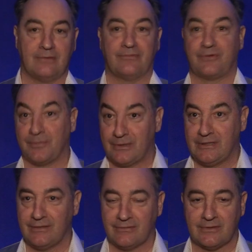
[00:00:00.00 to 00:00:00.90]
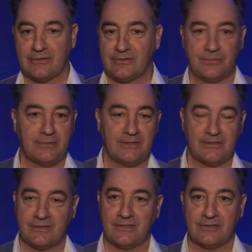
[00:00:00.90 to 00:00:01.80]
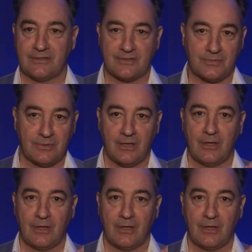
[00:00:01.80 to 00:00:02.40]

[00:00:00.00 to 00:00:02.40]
from Cleveland, to me, is, is just